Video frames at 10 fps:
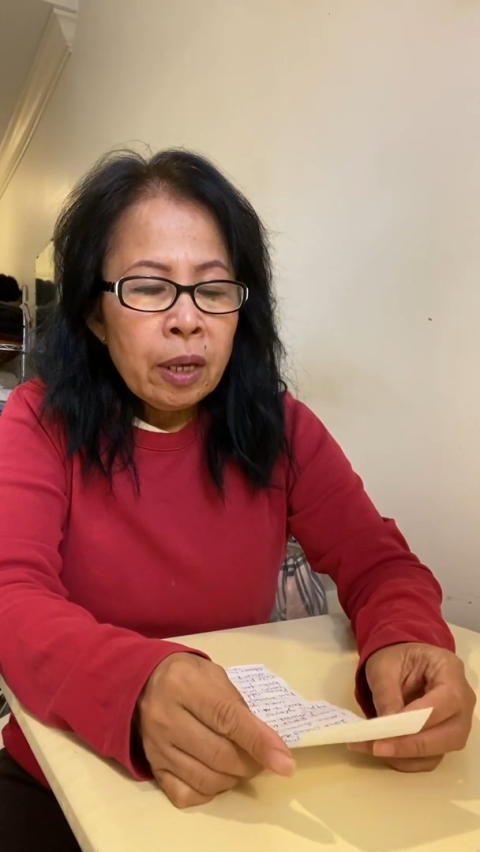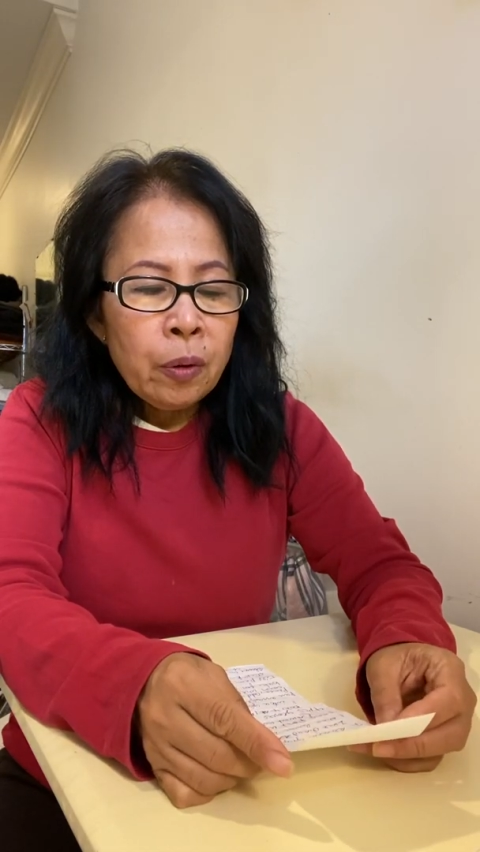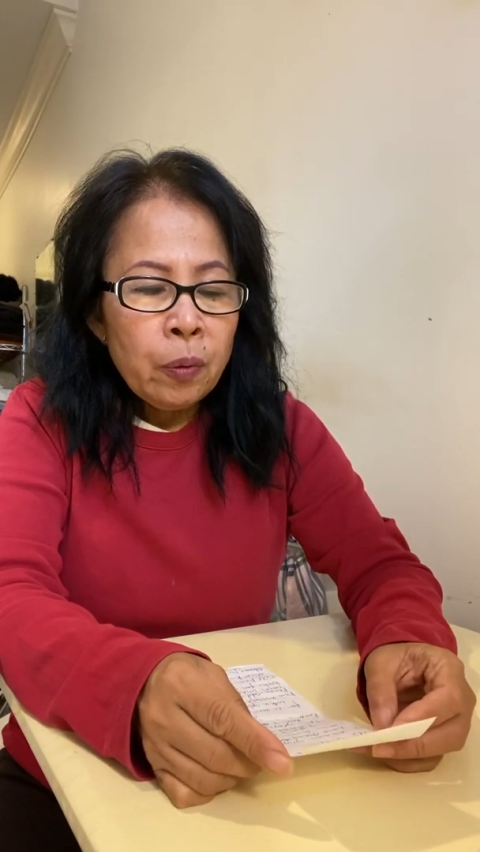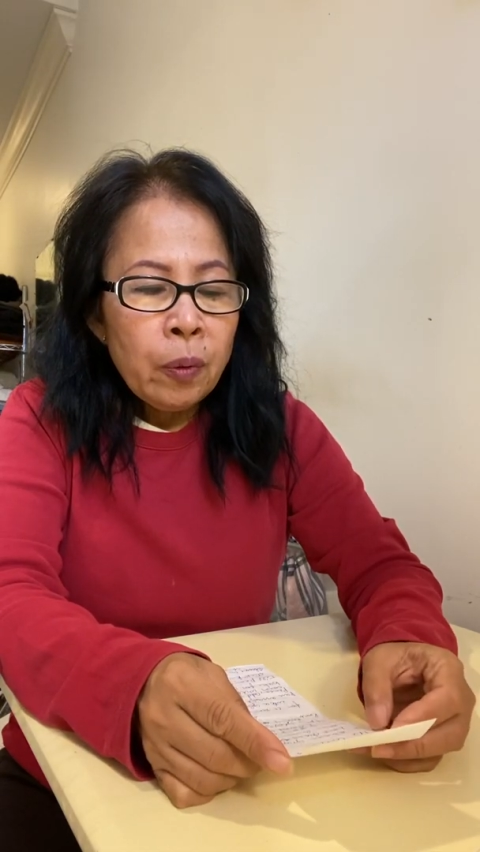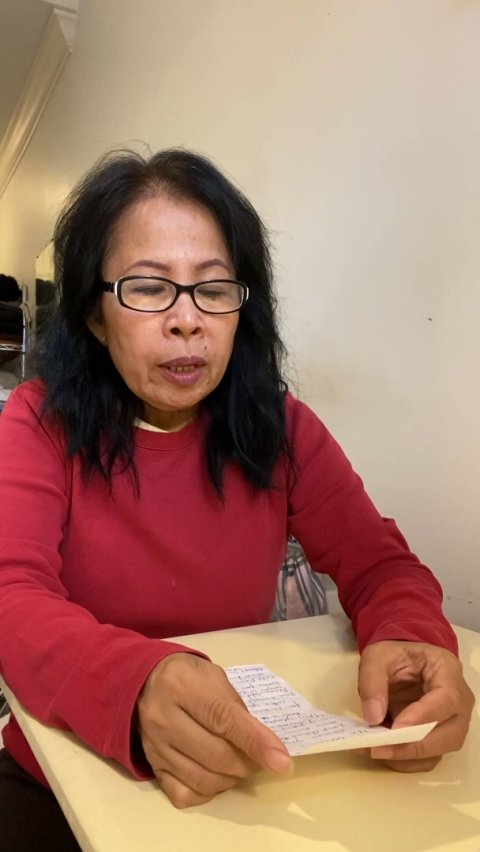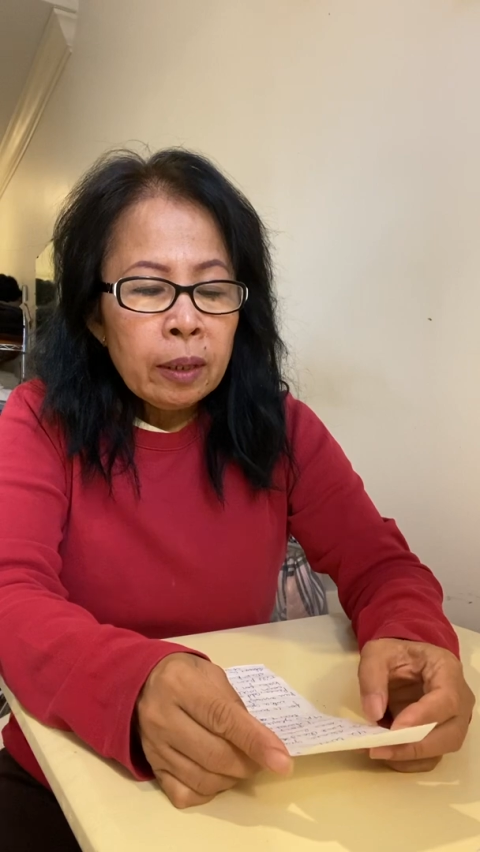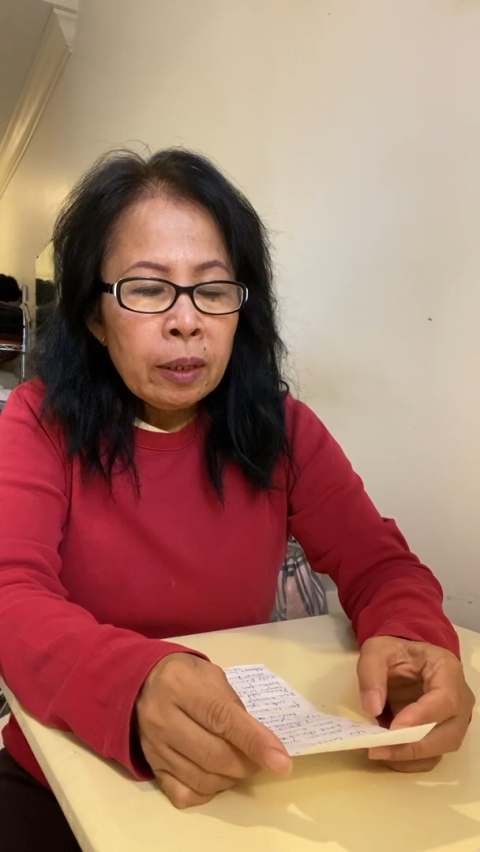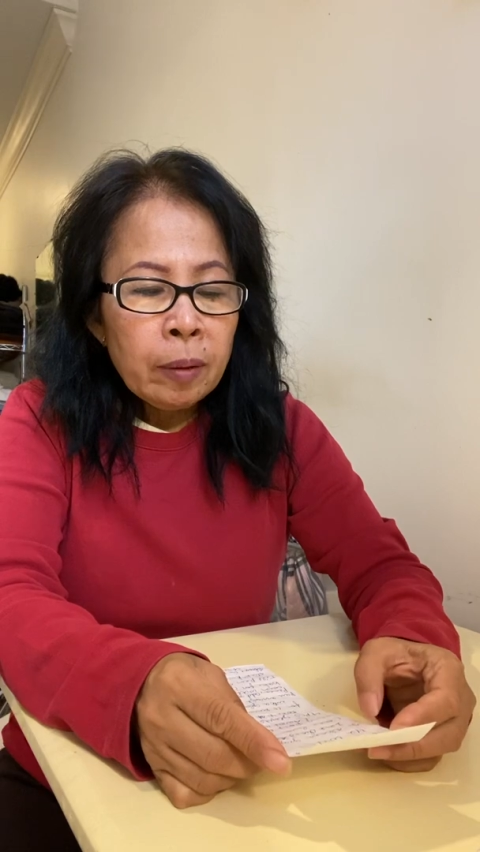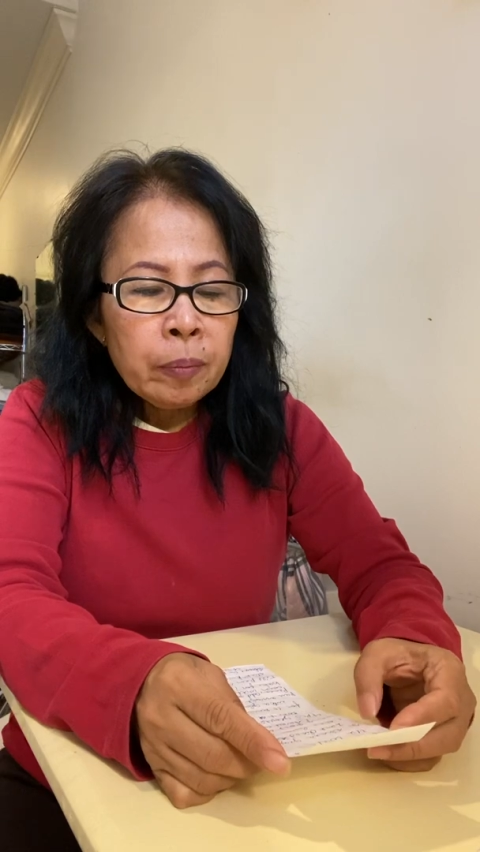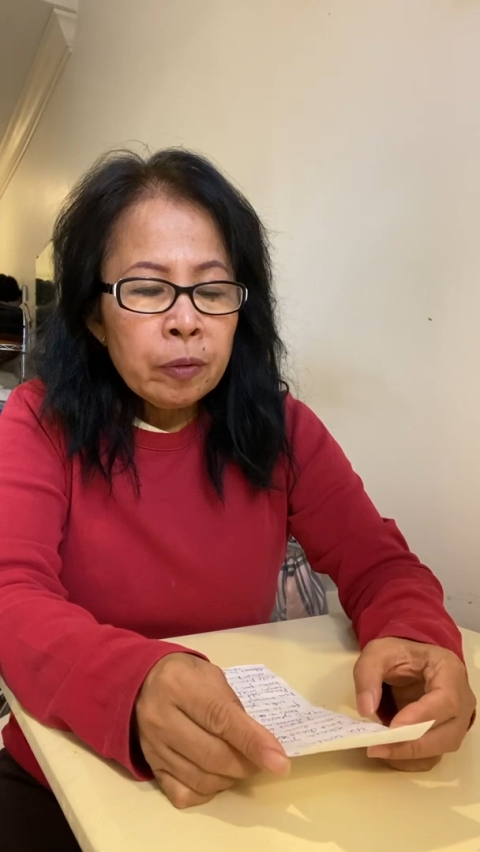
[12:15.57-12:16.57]
1
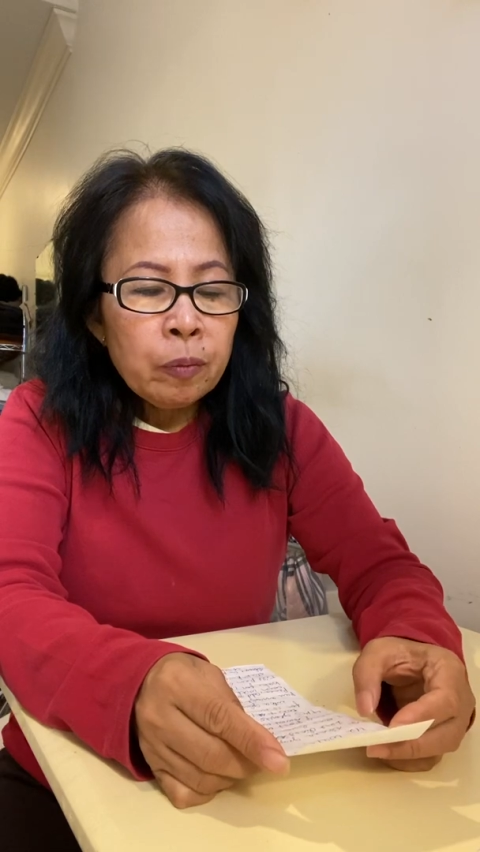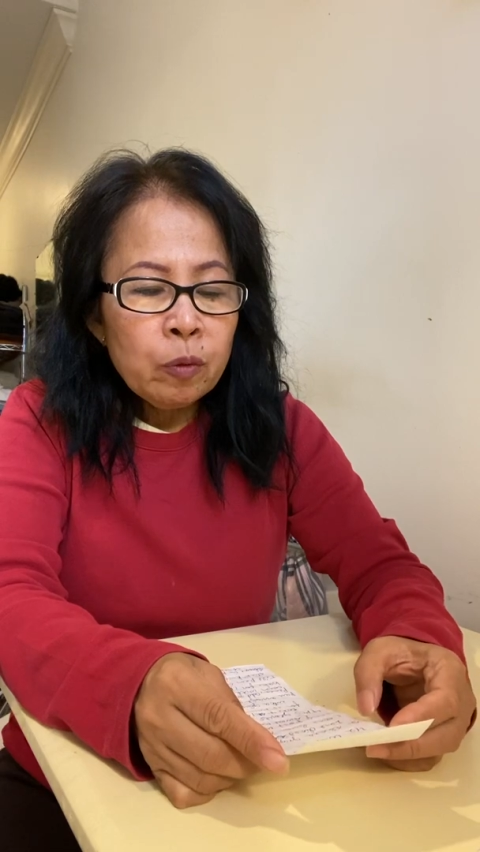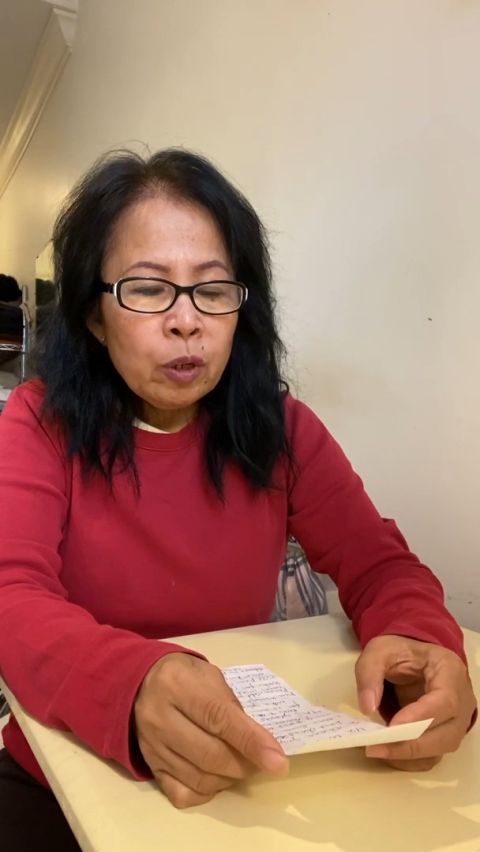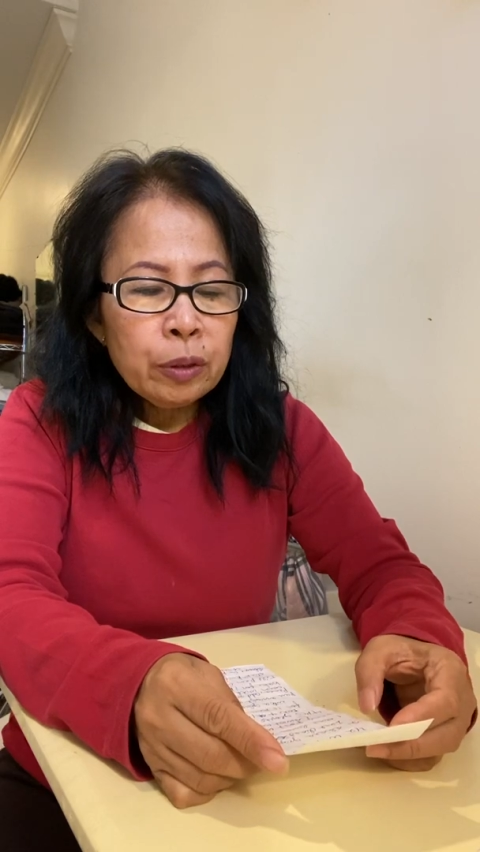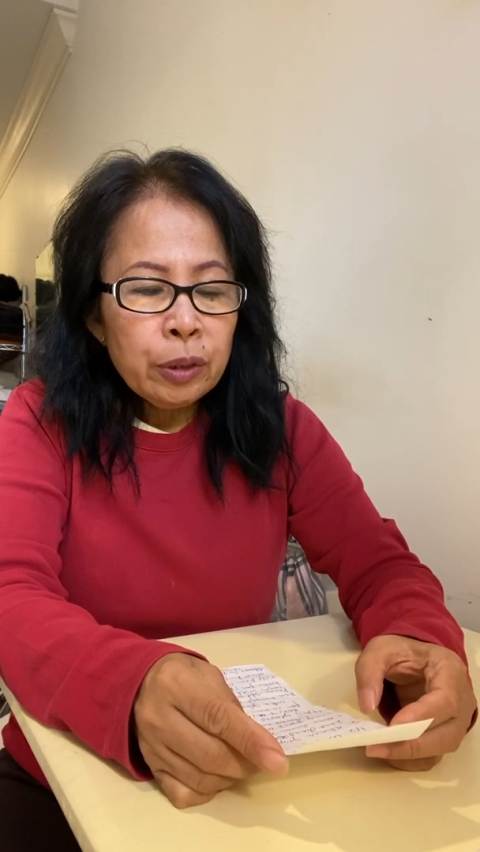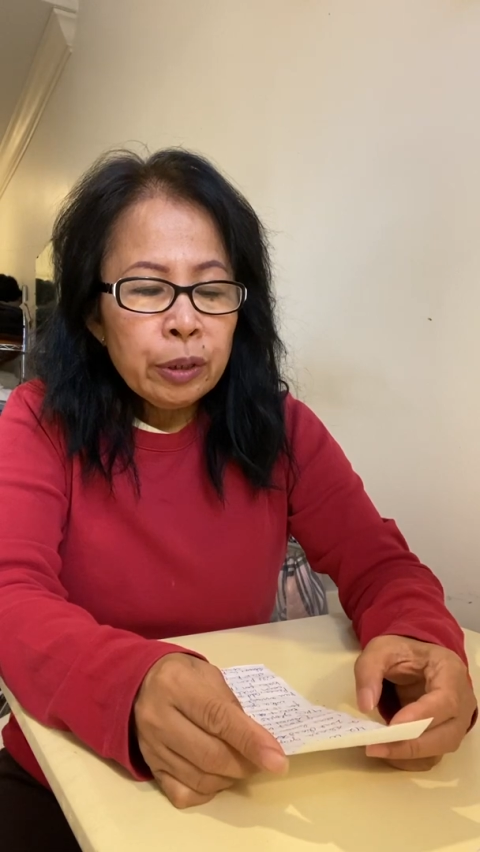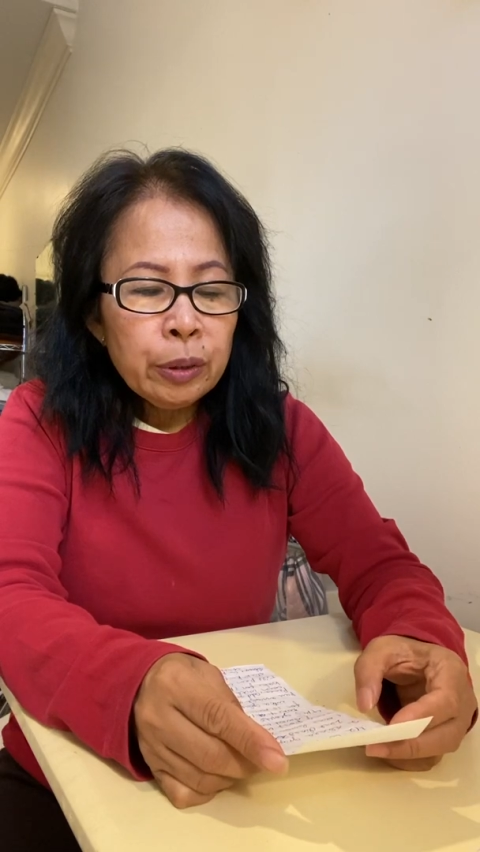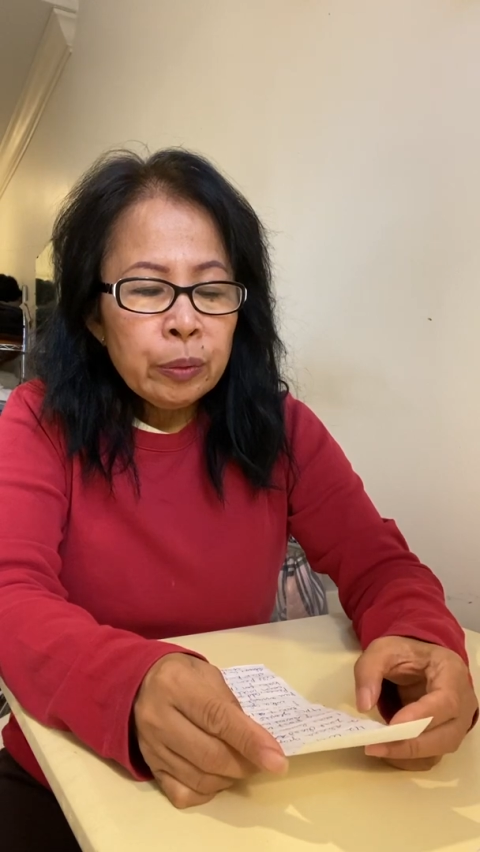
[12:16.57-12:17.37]
cup of water,